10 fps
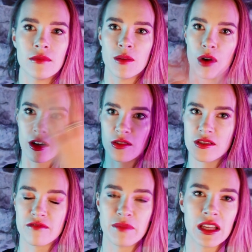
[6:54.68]
the
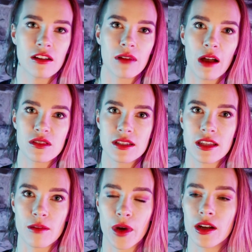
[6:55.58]
markers of being aroused in
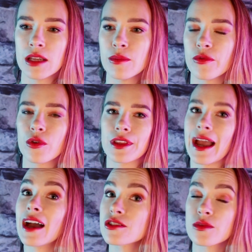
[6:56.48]
their body before they
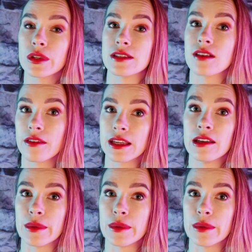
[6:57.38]
actually saw the